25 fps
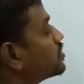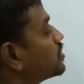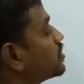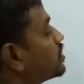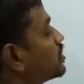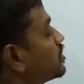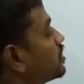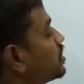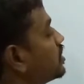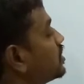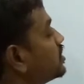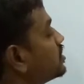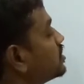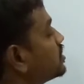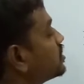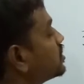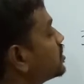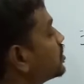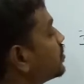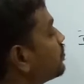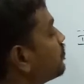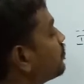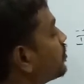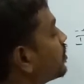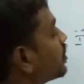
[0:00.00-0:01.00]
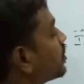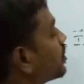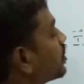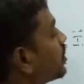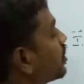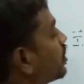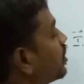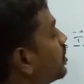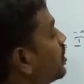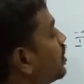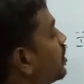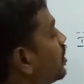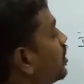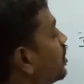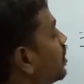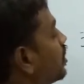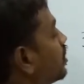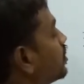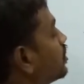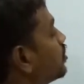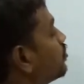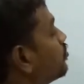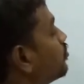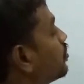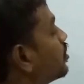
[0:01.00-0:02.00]
This shift
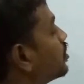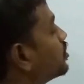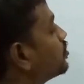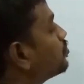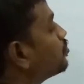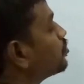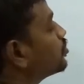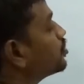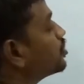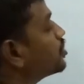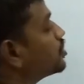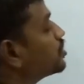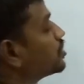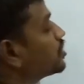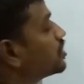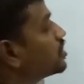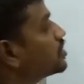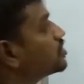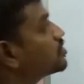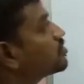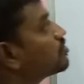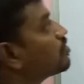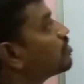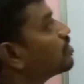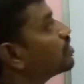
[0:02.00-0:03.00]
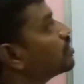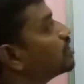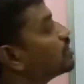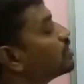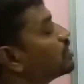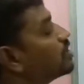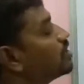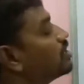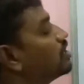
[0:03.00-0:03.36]
in the image position is called